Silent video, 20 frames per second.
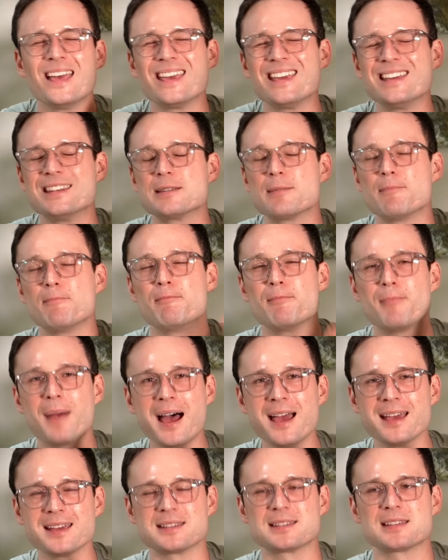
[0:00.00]
It
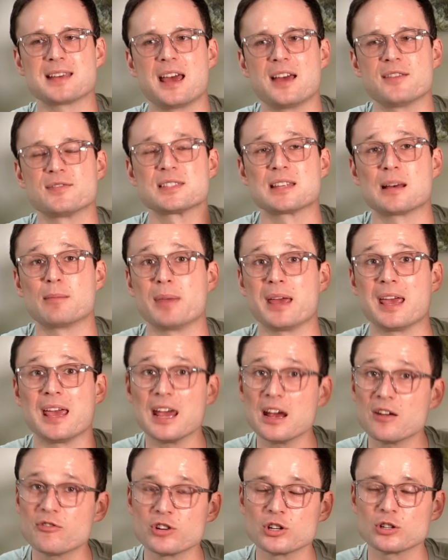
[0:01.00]
might have some
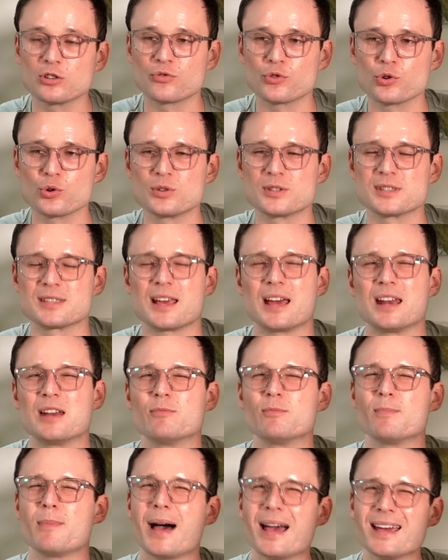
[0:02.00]
aerial roots and it
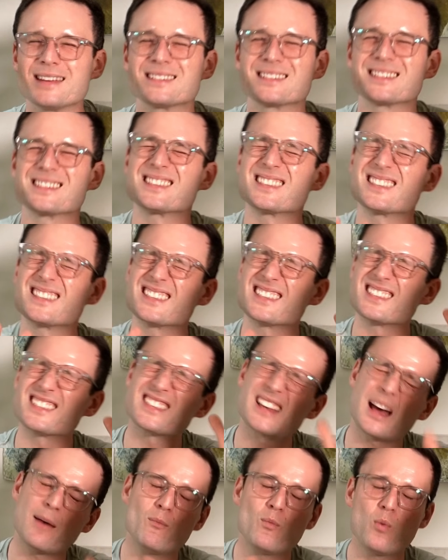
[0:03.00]
might
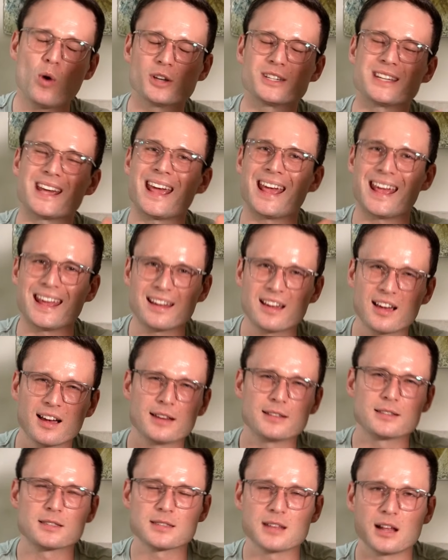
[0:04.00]
somewhat anchor
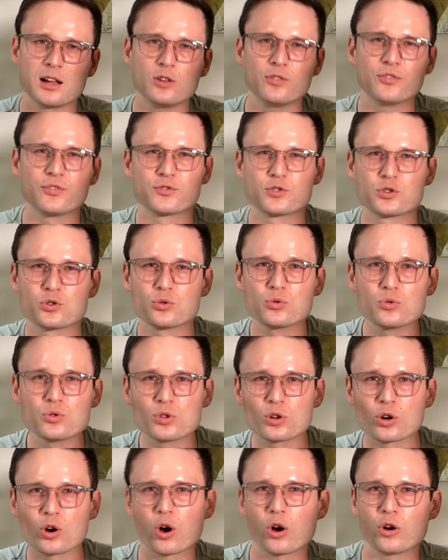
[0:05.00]
itself to
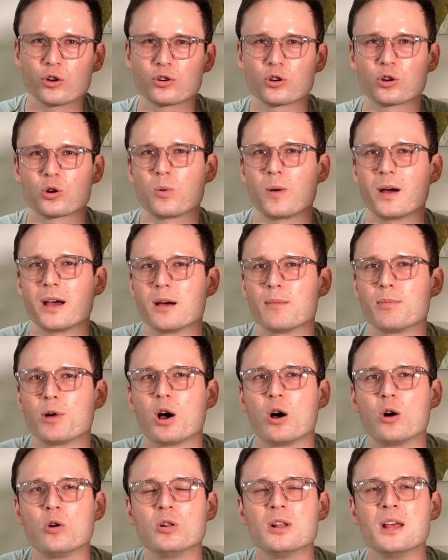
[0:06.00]
the coco coir
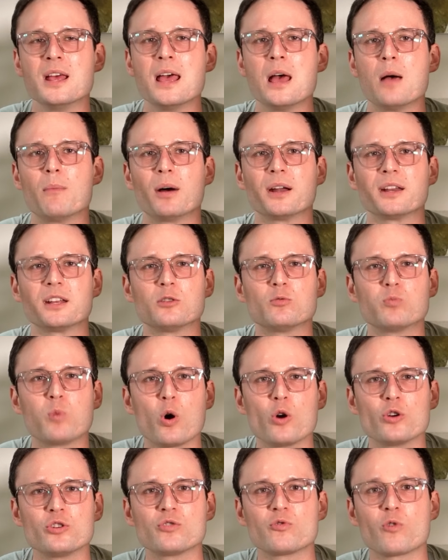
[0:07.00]
pole, but it
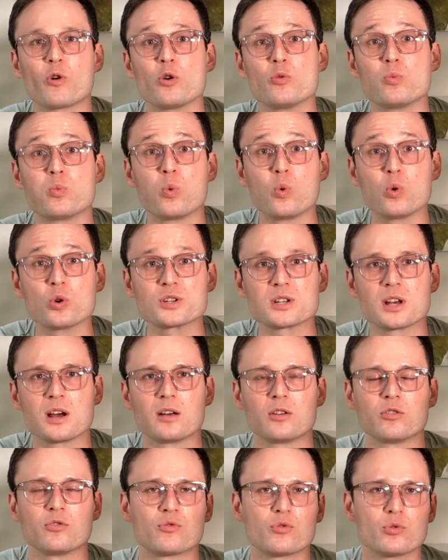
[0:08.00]
won't grow
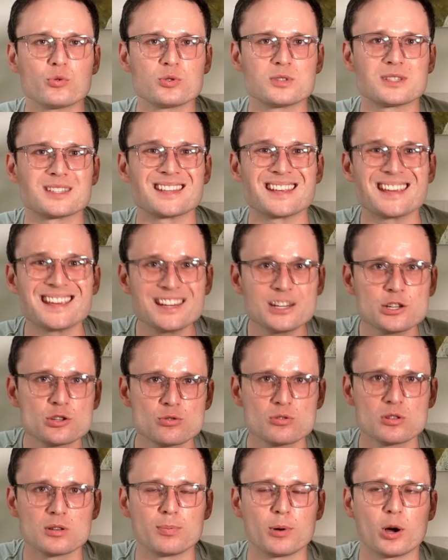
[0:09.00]
water roots
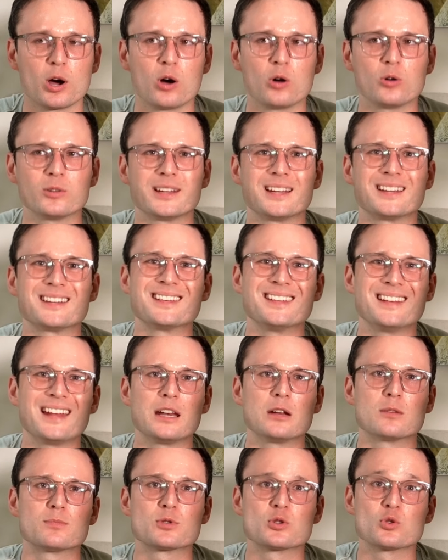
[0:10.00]
into the pole that can
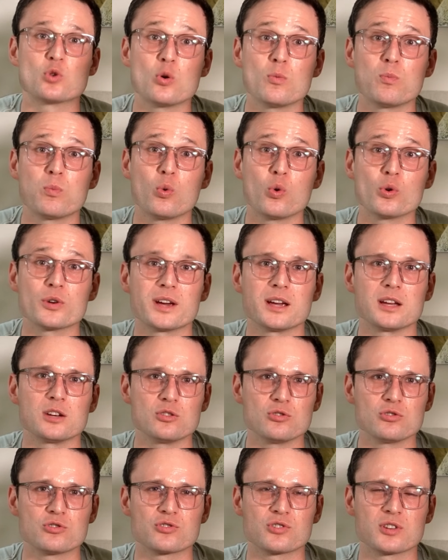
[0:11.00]
then absorb water and
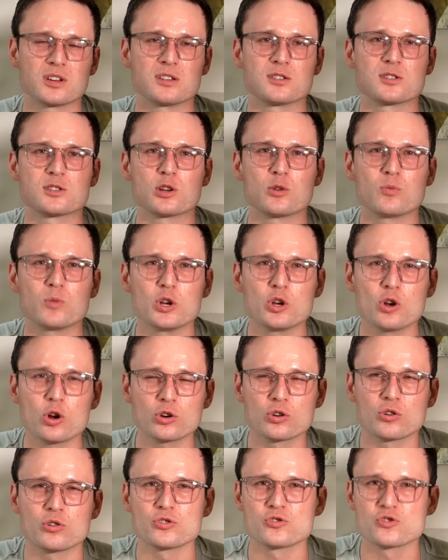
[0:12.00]
nutrients. So we're
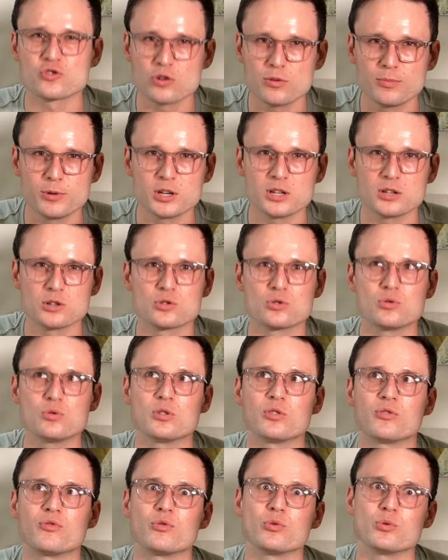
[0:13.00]
not contributing to
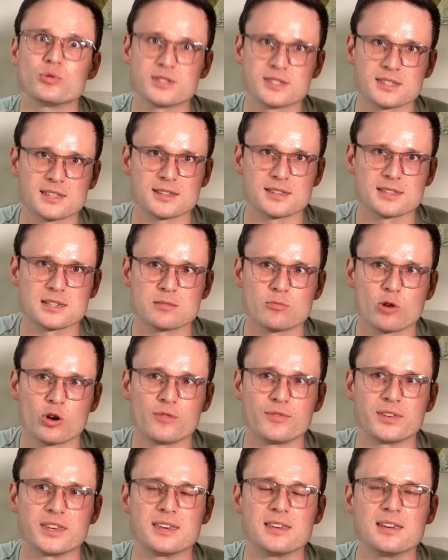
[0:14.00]
the root system
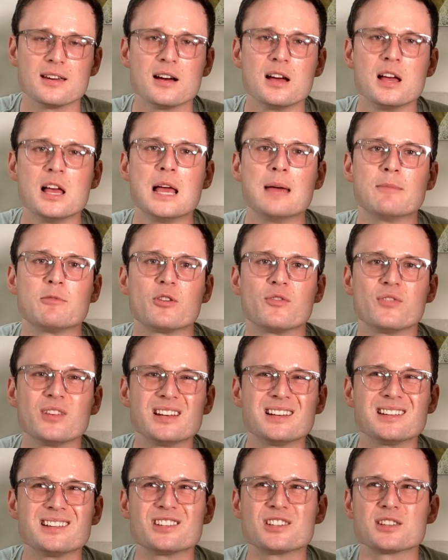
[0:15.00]
over here. We're
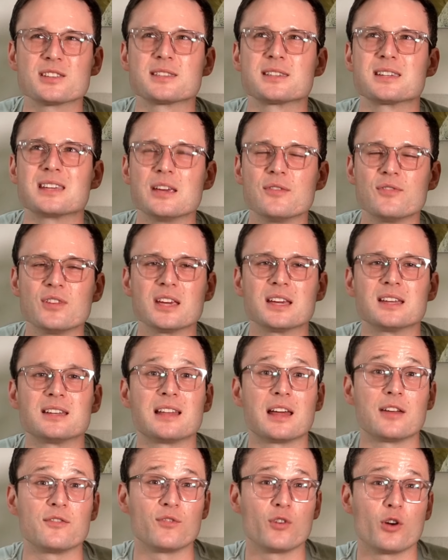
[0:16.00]
really just giving it
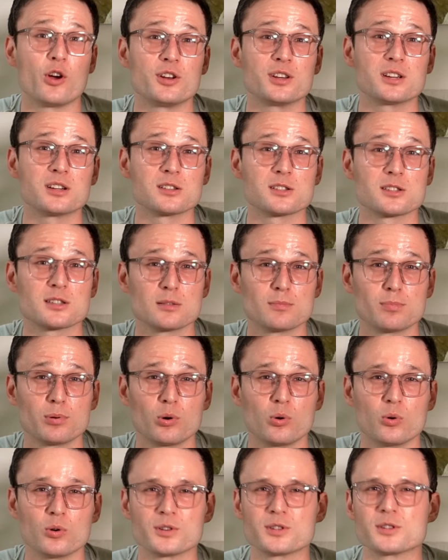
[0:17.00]
that vertical
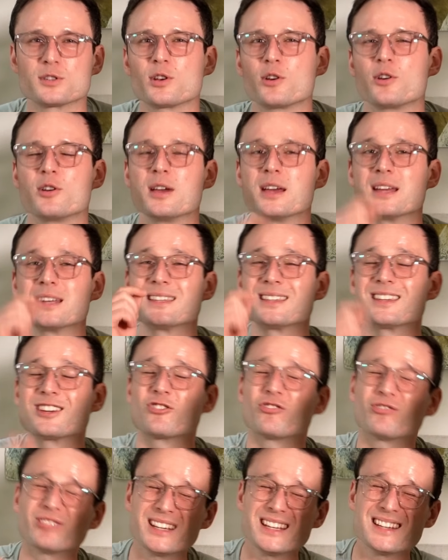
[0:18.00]
support. So
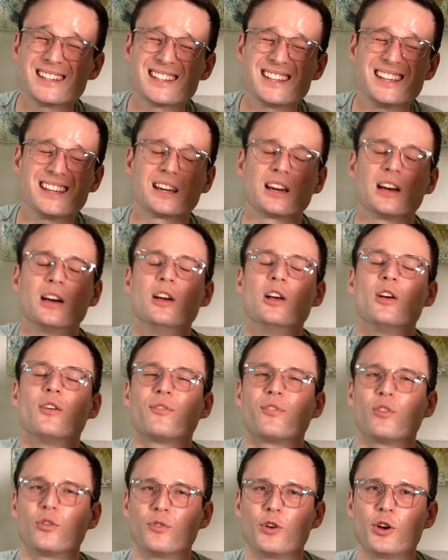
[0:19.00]
green tick
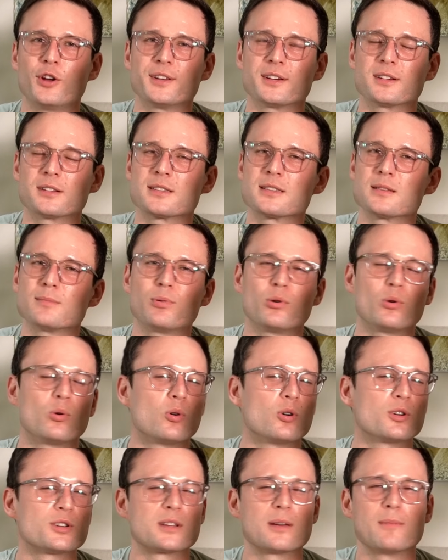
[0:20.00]
for vertical
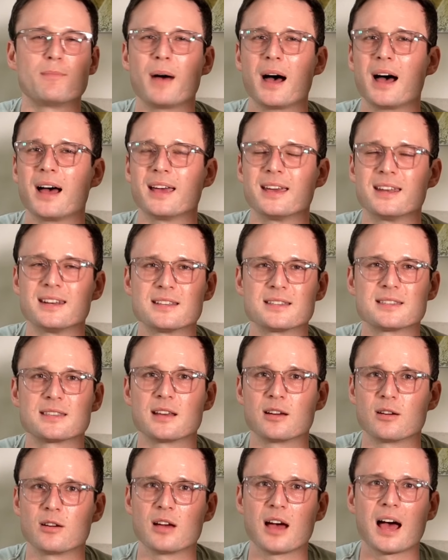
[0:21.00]
support, but it is
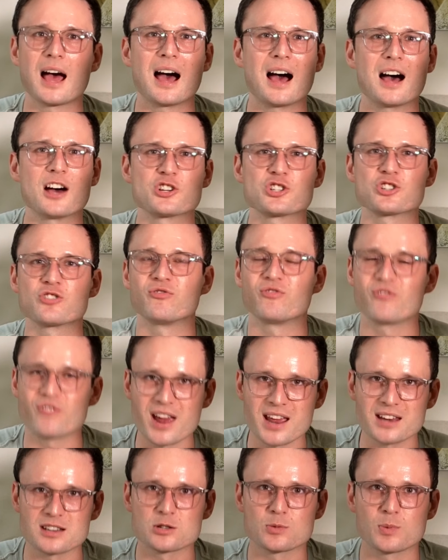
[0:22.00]
a harsh
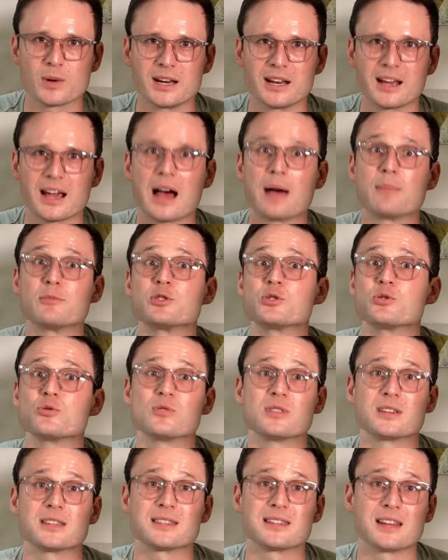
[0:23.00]
red when it comes to
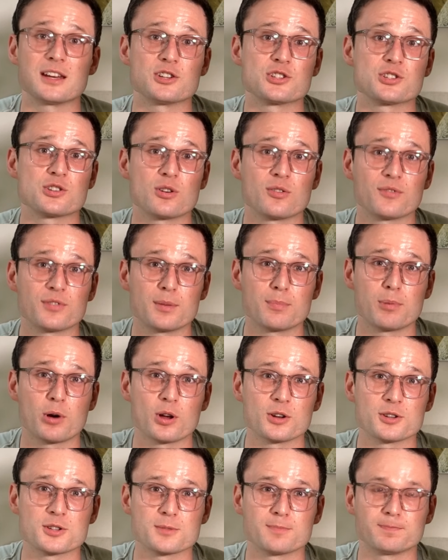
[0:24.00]
extension of the
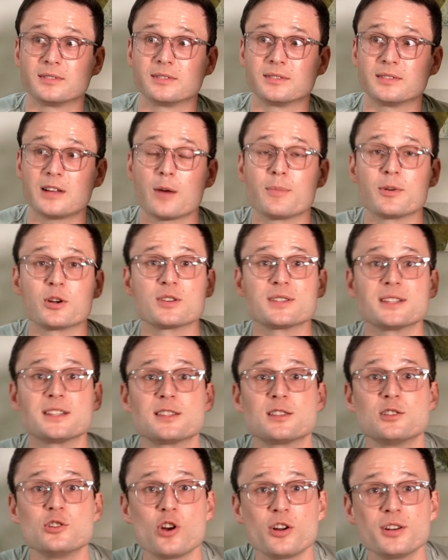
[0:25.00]
pot. Now, because
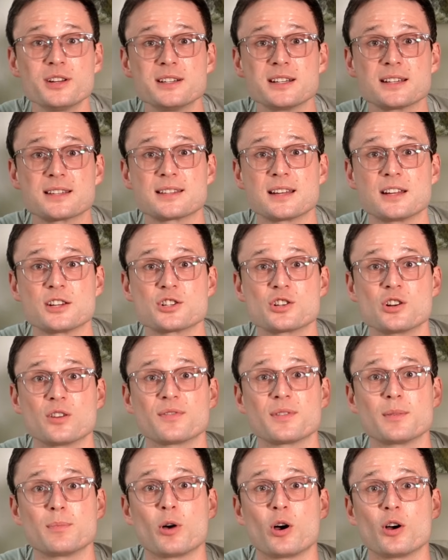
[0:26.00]
it's not an extension
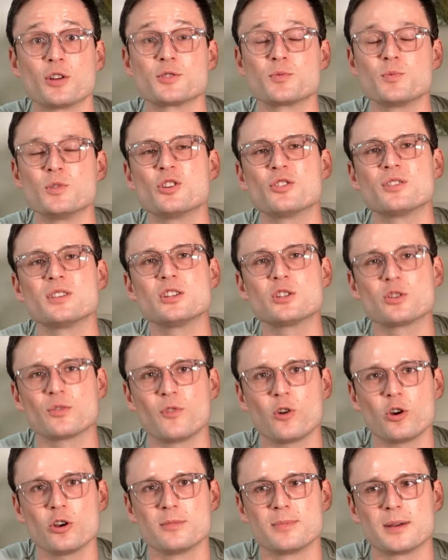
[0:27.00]
of the pot, we don't need to
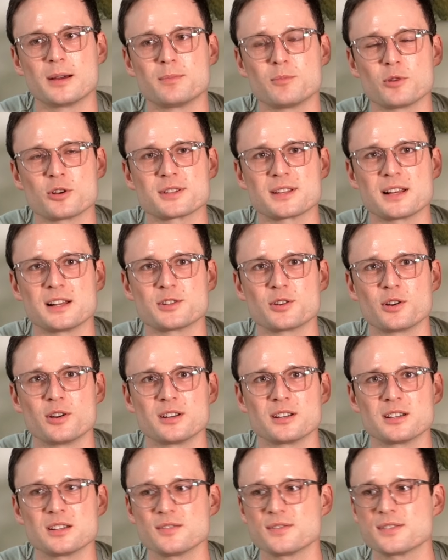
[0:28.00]
worry about moss
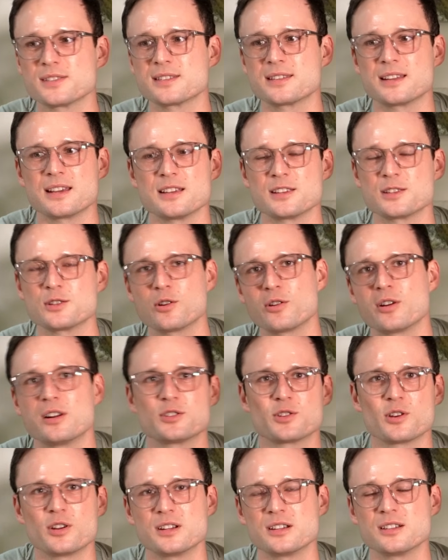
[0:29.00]
alternatives. There is no
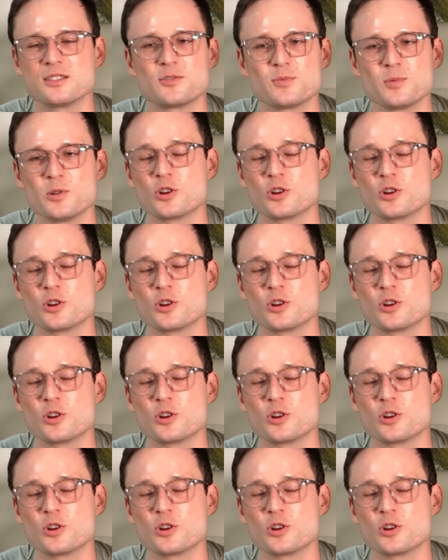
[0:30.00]
alternatives.